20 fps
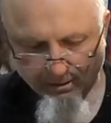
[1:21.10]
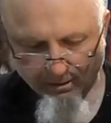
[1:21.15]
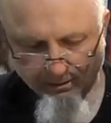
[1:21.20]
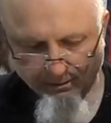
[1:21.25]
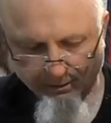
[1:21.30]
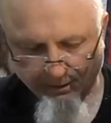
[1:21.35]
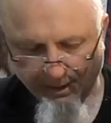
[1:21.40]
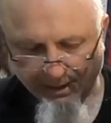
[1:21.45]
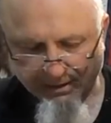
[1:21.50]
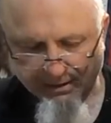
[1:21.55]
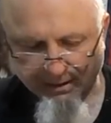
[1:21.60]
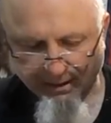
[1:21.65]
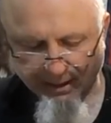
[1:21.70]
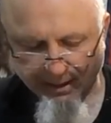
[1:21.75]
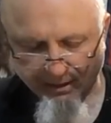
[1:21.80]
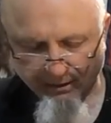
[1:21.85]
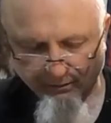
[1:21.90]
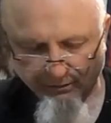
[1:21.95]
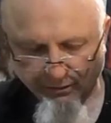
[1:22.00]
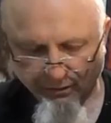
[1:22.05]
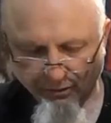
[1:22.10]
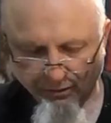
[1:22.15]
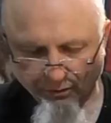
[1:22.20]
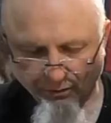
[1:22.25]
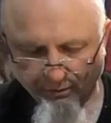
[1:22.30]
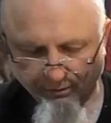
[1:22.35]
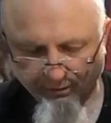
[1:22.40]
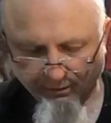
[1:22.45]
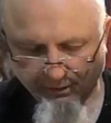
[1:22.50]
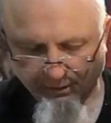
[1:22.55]
The
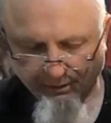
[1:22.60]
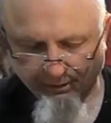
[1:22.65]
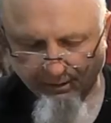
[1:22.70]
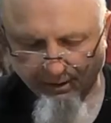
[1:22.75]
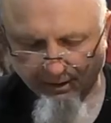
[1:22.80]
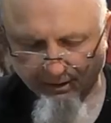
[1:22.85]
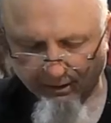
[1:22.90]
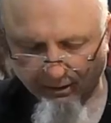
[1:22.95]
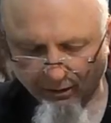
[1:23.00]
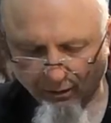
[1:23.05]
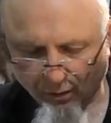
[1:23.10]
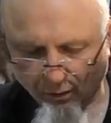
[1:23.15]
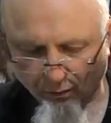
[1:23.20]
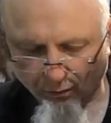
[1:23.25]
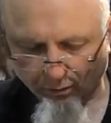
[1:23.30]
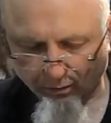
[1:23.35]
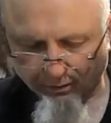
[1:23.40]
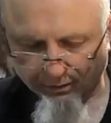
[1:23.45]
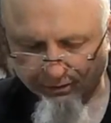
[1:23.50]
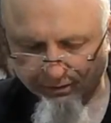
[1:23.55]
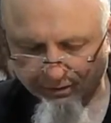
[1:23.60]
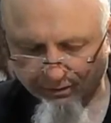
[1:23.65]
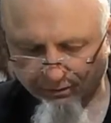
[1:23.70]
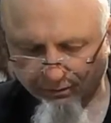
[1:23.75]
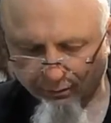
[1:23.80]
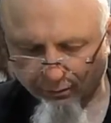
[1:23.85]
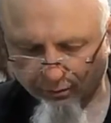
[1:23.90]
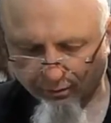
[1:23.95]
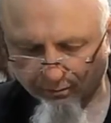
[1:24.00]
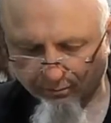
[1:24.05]
ACLU and the Kentucky Coalition
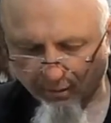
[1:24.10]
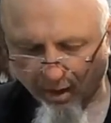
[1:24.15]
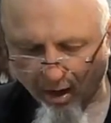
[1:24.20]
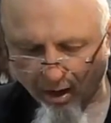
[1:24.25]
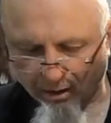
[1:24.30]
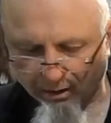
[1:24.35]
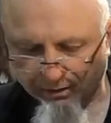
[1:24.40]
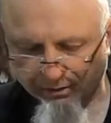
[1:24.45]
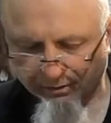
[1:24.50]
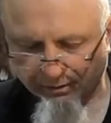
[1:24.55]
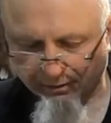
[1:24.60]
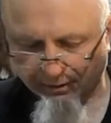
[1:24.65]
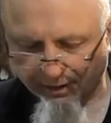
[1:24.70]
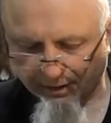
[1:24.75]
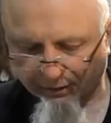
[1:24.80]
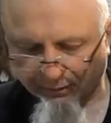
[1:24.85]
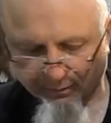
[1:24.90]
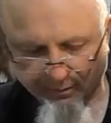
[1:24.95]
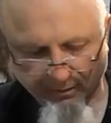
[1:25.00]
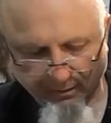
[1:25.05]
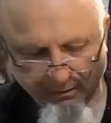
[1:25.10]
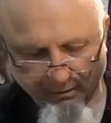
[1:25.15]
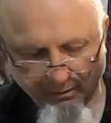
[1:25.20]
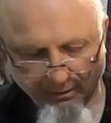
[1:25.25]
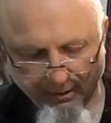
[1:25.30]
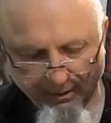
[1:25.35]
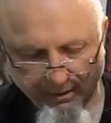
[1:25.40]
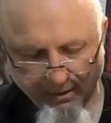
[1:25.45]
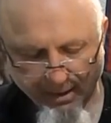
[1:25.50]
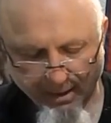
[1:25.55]
to Abolish the Death
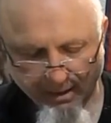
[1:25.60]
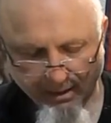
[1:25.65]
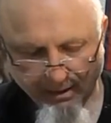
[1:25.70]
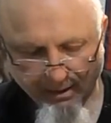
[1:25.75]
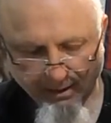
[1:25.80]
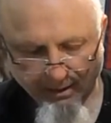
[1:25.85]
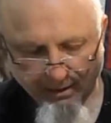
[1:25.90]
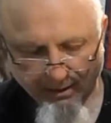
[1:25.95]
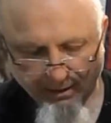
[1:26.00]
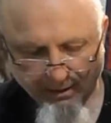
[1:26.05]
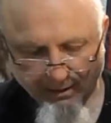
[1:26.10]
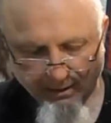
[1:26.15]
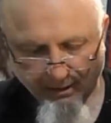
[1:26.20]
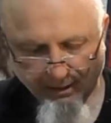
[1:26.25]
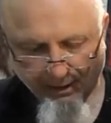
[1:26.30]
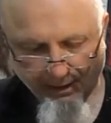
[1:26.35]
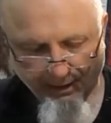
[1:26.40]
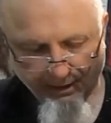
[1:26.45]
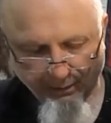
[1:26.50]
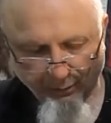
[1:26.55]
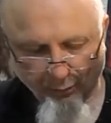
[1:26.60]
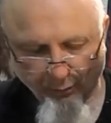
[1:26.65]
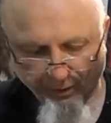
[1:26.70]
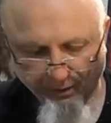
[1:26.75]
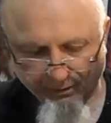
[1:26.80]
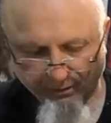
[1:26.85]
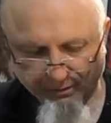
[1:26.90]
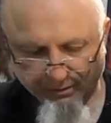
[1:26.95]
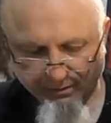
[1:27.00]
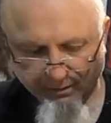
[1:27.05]
Penalty and
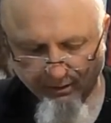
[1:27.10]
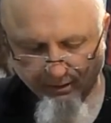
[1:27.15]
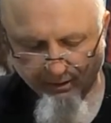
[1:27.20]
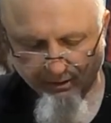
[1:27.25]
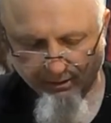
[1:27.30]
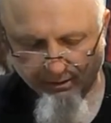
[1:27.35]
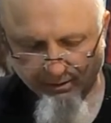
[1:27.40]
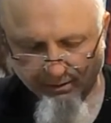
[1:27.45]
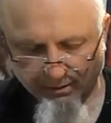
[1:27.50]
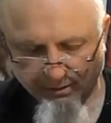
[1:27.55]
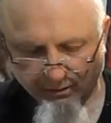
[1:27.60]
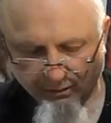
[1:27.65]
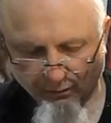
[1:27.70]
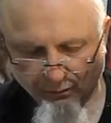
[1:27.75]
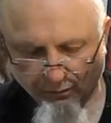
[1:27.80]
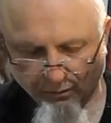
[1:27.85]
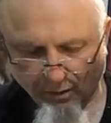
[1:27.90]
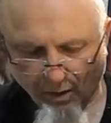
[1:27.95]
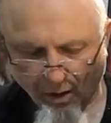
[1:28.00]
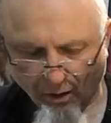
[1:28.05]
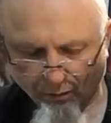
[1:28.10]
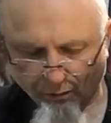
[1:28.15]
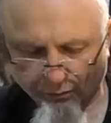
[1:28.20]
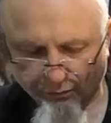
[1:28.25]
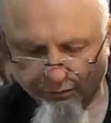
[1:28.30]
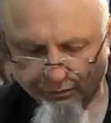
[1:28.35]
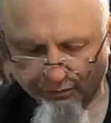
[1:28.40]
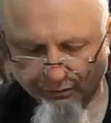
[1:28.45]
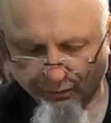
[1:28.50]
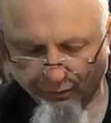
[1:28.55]
Witness to Innocent will
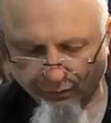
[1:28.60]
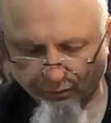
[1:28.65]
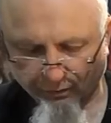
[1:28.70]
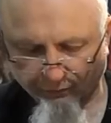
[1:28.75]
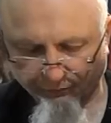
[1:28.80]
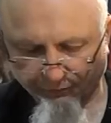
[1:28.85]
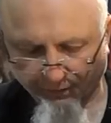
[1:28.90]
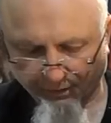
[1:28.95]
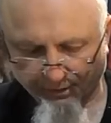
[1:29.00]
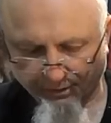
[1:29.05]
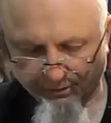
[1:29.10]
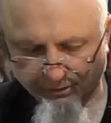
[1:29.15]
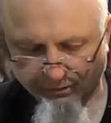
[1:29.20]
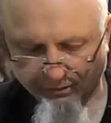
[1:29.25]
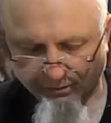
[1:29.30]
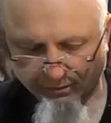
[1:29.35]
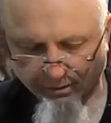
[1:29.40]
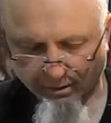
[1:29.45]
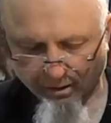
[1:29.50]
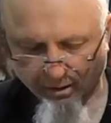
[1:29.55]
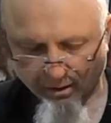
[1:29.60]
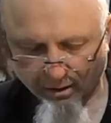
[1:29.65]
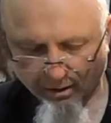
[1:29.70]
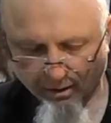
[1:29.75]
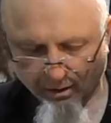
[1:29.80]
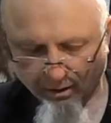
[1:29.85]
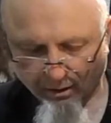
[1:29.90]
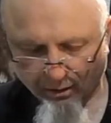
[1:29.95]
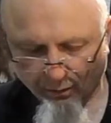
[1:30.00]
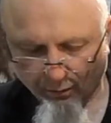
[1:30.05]
host 2 events
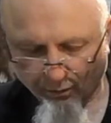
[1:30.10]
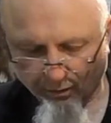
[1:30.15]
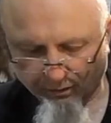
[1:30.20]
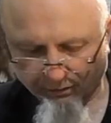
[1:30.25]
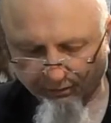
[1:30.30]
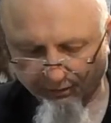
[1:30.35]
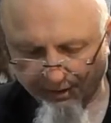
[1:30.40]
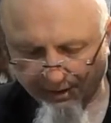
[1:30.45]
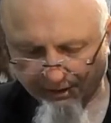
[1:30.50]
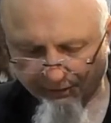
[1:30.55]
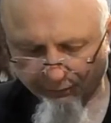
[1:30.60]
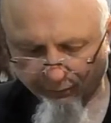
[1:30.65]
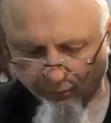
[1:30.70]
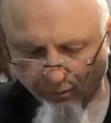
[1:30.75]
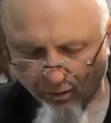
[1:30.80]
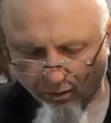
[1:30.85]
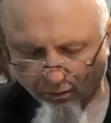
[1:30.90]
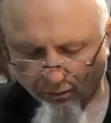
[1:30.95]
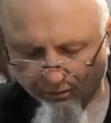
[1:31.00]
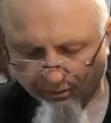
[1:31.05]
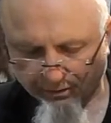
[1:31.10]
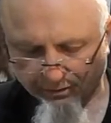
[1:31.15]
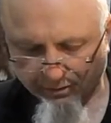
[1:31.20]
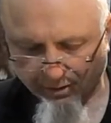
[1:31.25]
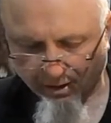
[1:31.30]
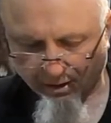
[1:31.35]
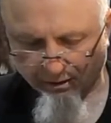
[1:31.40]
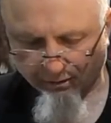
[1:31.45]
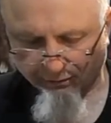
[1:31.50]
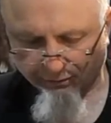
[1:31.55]
with death row
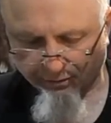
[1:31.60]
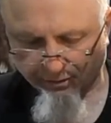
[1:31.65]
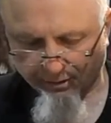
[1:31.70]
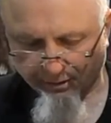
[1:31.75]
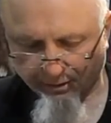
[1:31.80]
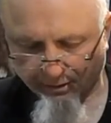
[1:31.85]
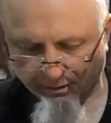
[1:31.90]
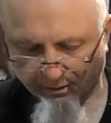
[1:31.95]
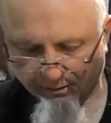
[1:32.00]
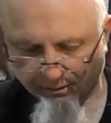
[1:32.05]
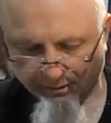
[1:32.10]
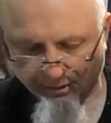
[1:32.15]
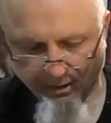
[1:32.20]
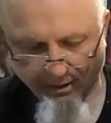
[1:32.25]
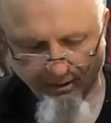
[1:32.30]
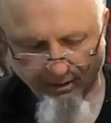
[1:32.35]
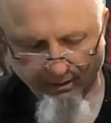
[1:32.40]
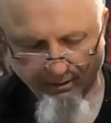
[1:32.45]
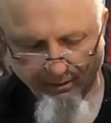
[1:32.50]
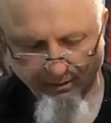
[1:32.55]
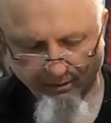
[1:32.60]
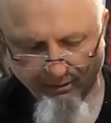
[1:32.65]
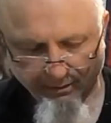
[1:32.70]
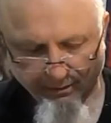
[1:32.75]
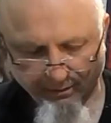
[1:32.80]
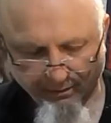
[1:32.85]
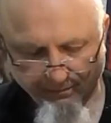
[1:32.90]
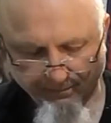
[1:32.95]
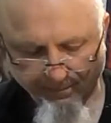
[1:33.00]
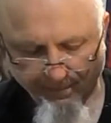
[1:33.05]
exoneree Gary
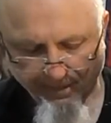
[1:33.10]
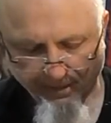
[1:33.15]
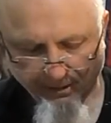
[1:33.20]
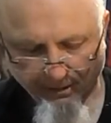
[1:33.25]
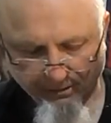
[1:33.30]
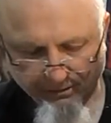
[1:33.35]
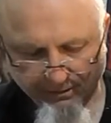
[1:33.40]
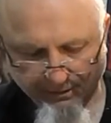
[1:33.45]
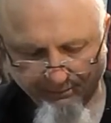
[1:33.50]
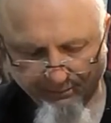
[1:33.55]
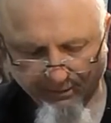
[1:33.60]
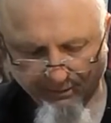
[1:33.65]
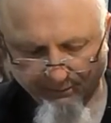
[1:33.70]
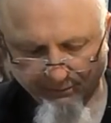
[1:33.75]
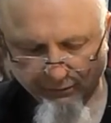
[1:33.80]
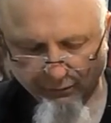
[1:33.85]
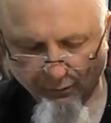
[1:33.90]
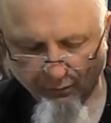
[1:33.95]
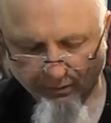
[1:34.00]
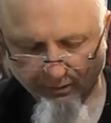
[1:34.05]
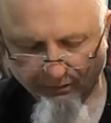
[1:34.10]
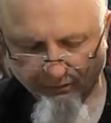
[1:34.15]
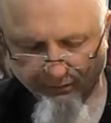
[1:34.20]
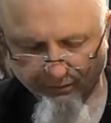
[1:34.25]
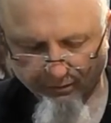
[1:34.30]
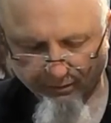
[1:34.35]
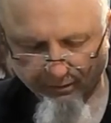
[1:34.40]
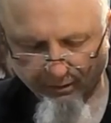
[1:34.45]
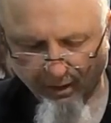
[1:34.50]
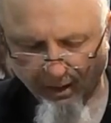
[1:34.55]
Drinkard, September
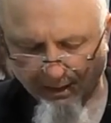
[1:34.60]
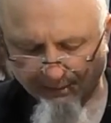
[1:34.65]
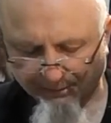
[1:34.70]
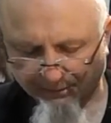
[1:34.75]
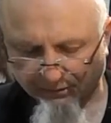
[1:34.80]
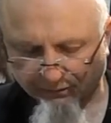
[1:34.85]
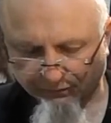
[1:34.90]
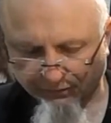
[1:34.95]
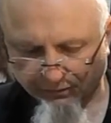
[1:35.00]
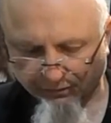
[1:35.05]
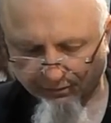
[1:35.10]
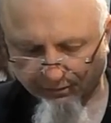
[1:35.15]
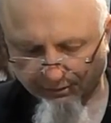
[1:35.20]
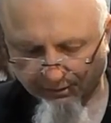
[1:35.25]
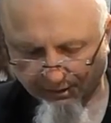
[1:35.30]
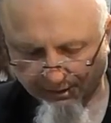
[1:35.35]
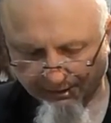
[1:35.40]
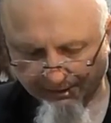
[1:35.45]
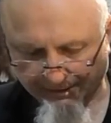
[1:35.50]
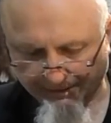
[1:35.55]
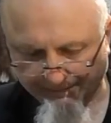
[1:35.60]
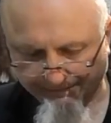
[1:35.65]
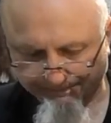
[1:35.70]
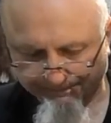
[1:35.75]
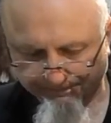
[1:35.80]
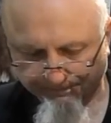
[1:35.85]
23rd in Hopkinsville, Kentucky.